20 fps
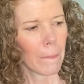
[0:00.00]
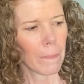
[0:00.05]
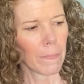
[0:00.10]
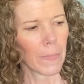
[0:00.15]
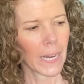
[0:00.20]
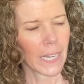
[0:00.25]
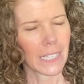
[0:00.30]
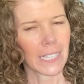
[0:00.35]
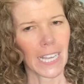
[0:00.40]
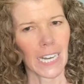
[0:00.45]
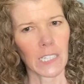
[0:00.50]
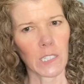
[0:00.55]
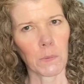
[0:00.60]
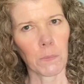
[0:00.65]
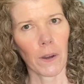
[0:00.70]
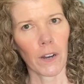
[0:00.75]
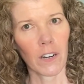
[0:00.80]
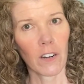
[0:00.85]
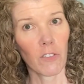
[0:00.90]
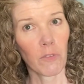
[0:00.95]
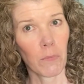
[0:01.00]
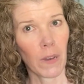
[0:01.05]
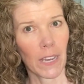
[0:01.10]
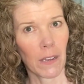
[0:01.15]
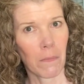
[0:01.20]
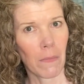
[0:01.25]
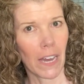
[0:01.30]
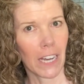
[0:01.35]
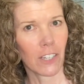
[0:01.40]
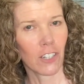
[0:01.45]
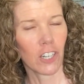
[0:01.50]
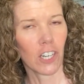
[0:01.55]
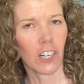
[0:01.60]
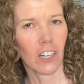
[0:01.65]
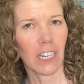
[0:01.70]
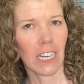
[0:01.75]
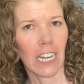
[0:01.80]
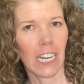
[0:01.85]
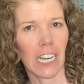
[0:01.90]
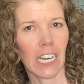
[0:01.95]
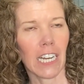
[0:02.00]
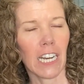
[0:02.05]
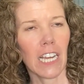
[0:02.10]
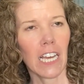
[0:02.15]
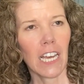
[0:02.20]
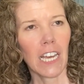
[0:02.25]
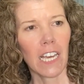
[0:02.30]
But that's part of my imaginary knitting.